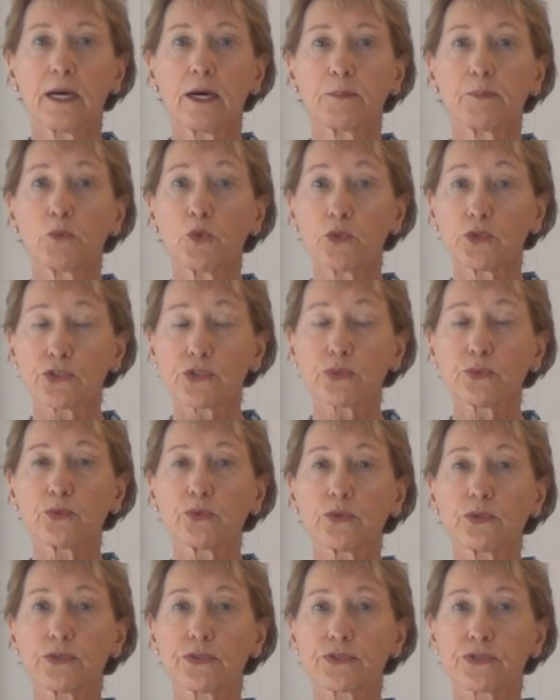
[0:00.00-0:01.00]
more
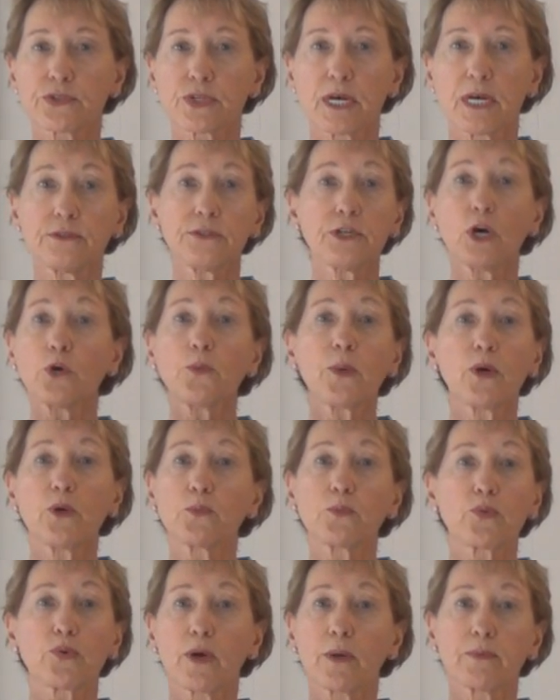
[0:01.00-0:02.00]
towards no bone
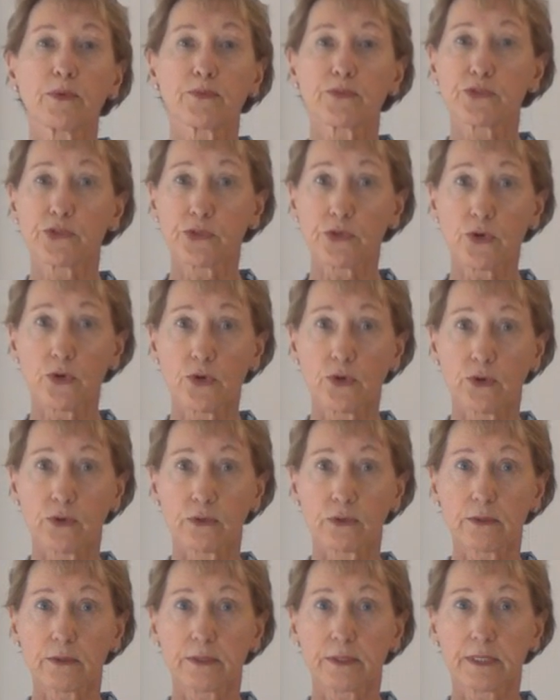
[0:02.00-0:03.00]
problems at
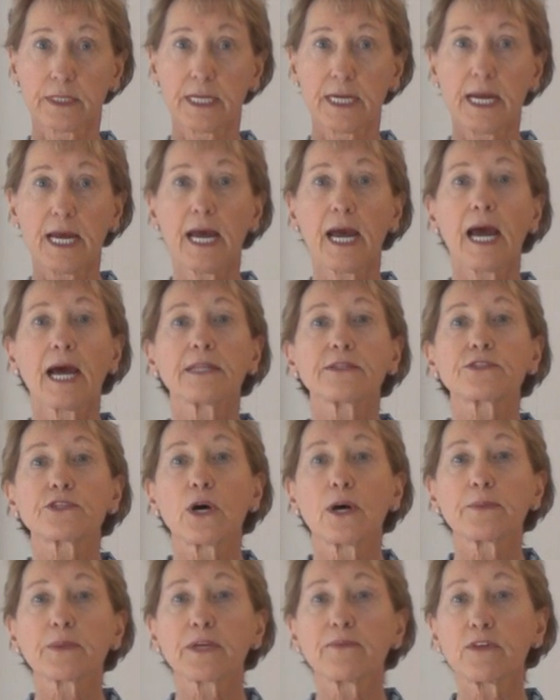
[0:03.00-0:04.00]
all. And so
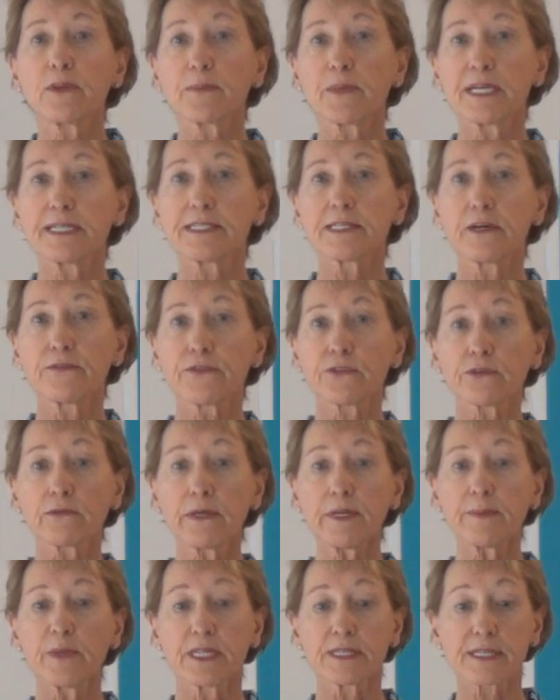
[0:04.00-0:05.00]
I'm giving myself
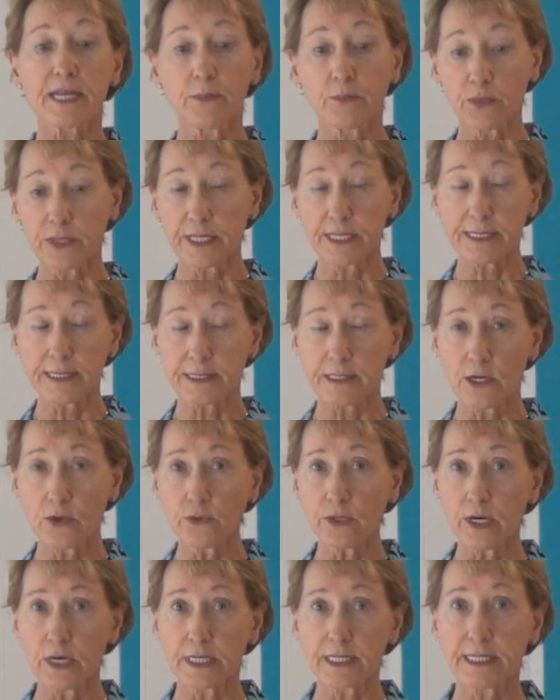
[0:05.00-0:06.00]
3 months. And with this
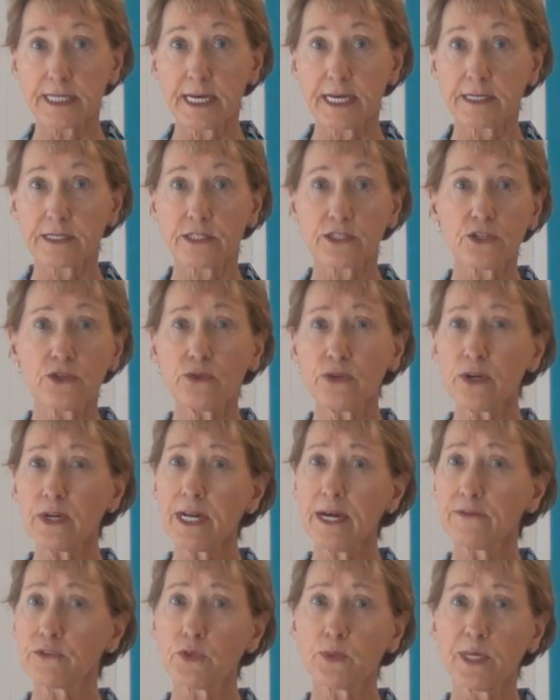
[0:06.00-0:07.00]
sonar test, you don't
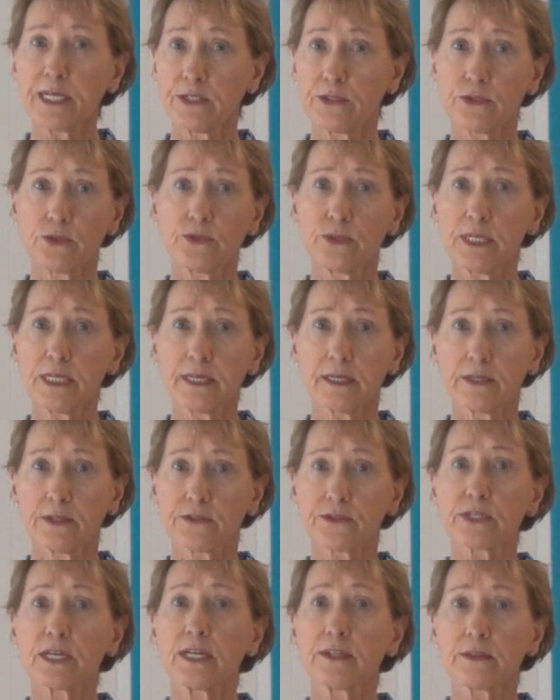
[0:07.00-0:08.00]
have to wait 2
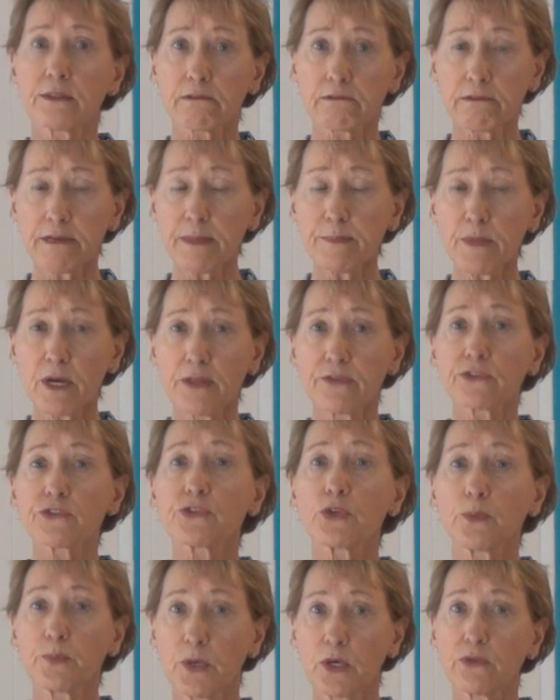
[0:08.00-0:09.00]
years. In 3 months,
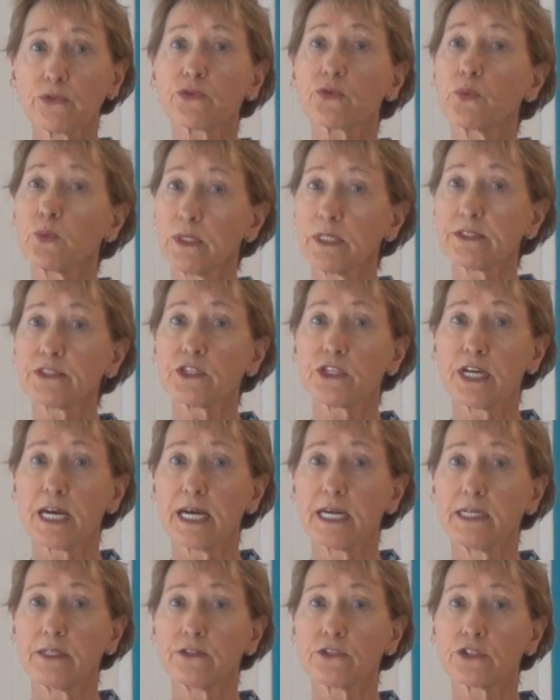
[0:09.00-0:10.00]
your bones will
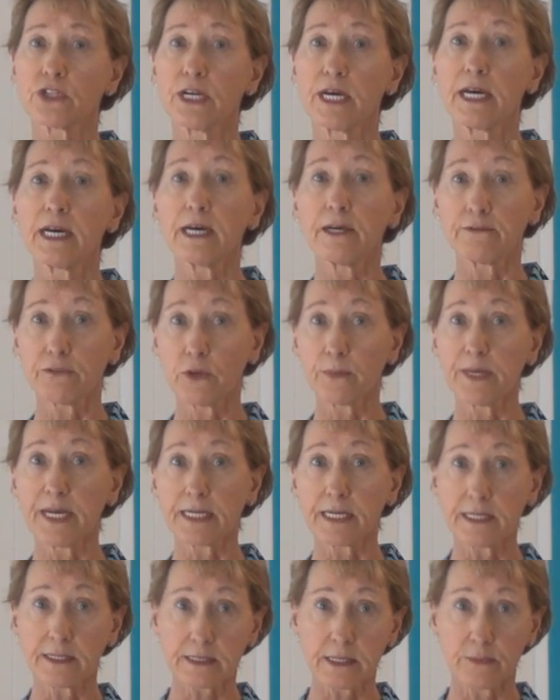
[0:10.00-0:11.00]
change if you're
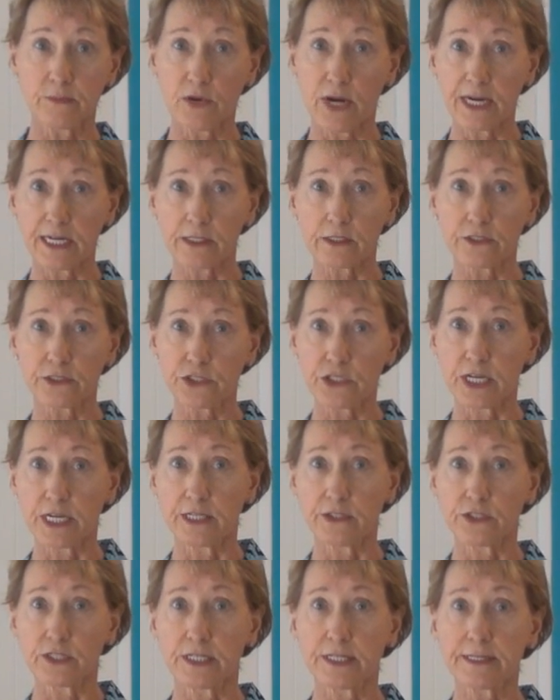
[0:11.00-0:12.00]
making some radical
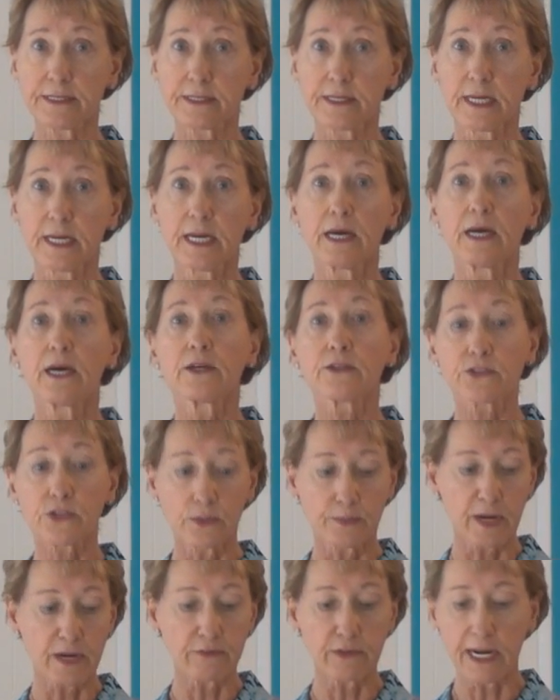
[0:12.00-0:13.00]
changes. So
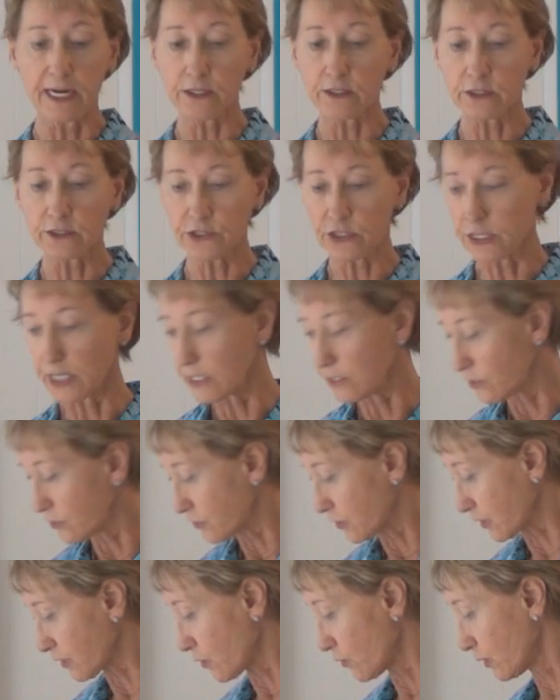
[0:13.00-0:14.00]
my radical changes
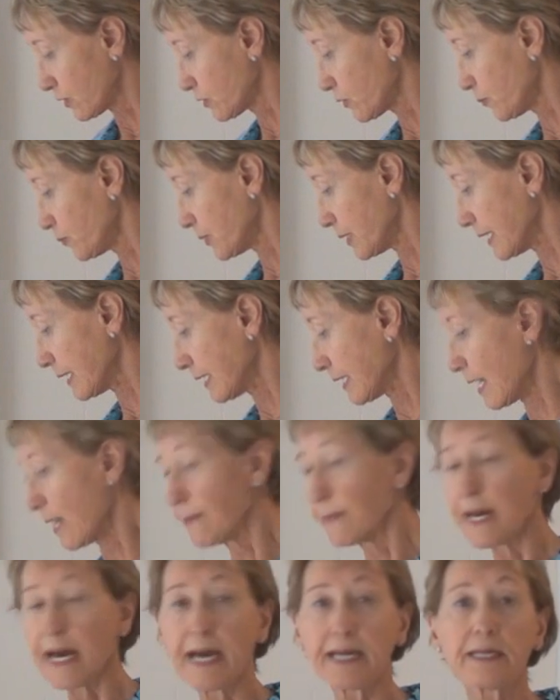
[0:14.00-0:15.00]
are going to be,
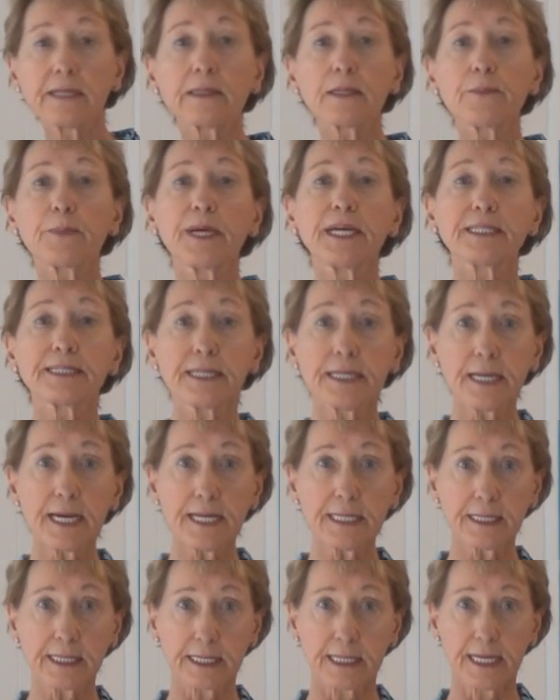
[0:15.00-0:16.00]
I'm adding the
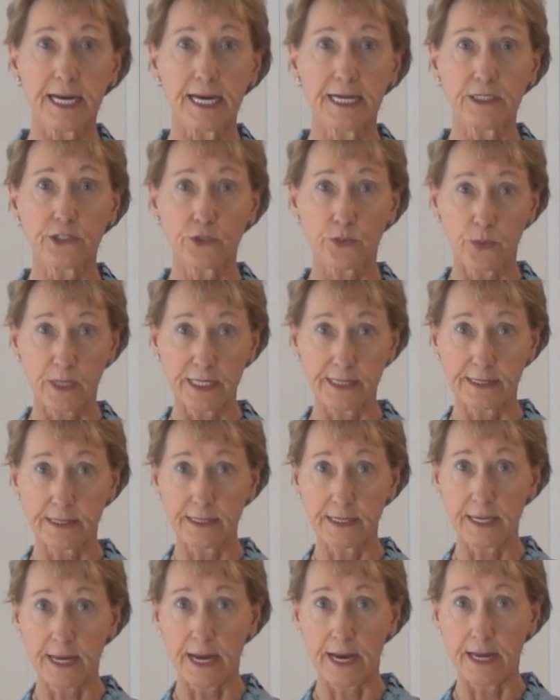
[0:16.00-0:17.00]
bentonite clay twice a
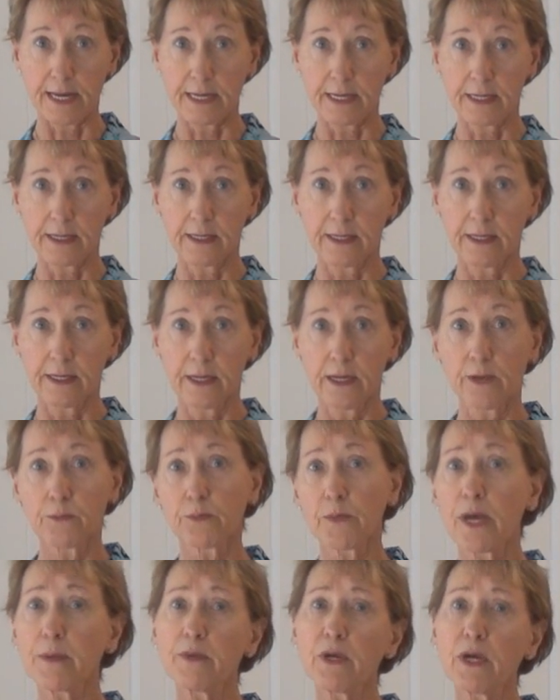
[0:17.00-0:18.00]
day.
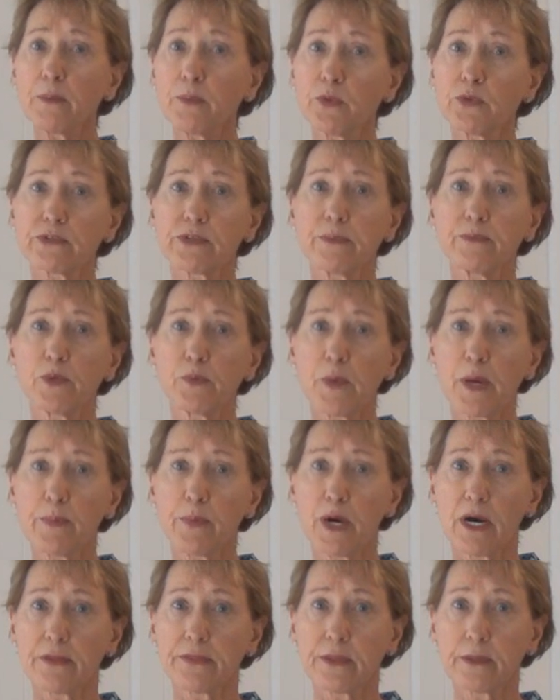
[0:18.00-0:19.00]
Maybe I'll put some in my
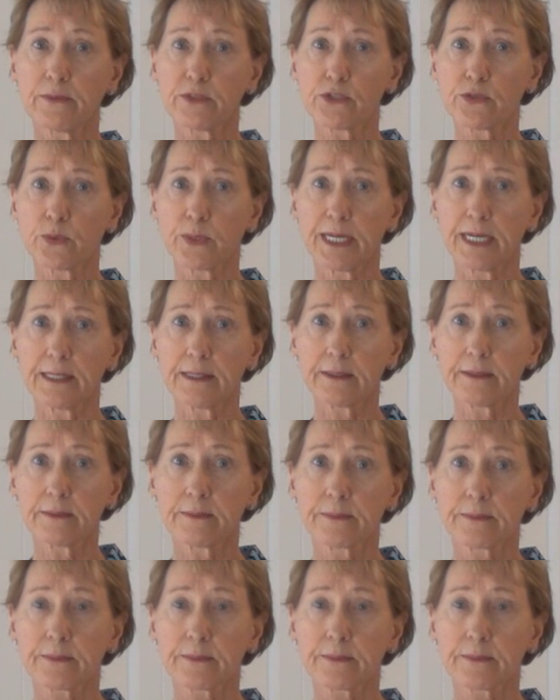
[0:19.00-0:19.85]
bathtub as well.